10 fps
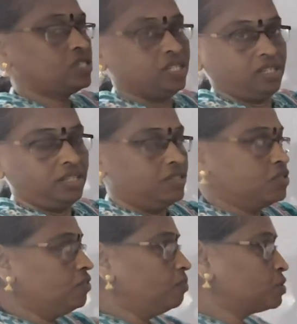tree?
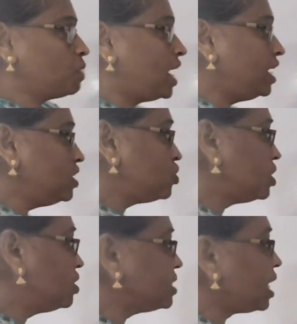So spanning
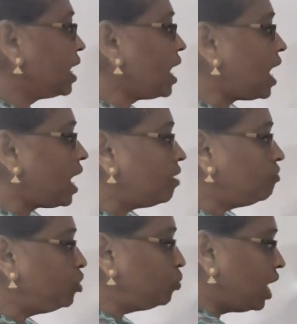tree is I
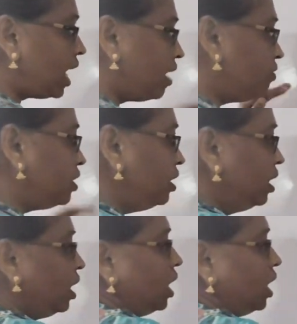have to have a